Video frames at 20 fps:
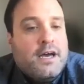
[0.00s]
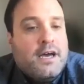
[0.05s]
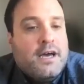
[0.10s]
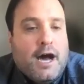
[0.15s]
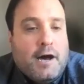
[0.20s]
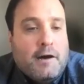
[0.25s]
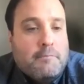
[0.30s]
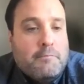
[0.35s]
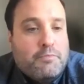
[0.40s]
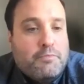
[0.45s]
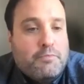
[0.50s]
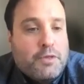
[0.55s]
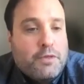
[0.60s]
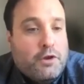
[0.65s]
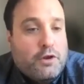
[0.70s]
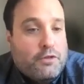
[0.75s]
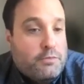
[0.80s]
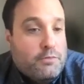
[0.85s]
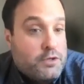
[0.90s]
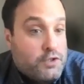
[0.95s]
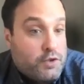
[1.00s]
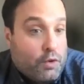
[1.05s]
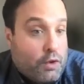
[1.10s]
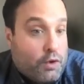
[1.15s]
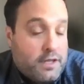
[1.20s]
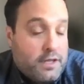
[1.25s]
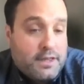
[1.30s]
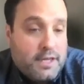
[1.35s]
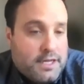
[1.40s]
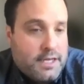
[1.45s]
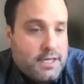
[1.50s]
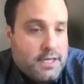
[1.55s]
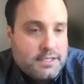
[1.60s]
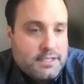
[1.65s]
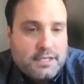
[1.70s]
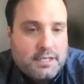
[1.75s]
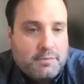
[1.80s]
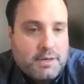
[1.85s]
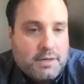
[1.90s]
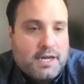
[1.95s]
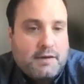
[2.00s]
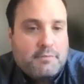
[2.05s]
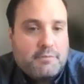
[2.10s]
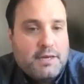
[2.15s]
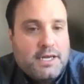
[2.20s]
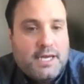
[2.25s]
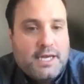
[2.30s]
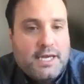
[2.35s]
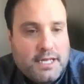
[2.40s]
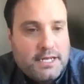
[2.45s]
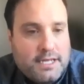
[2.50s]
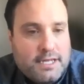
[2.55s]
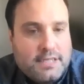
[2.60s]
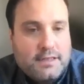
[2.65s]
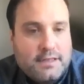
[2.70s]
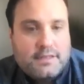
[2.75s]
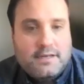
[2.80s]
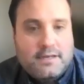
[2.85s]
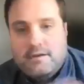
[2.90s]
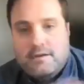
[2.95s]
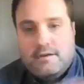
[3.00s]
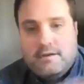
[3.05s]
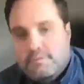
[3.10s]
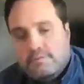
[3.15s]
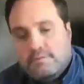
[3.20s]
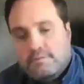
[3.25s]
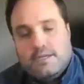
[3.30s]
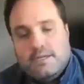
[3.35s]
The majority of the kids that have been coming in the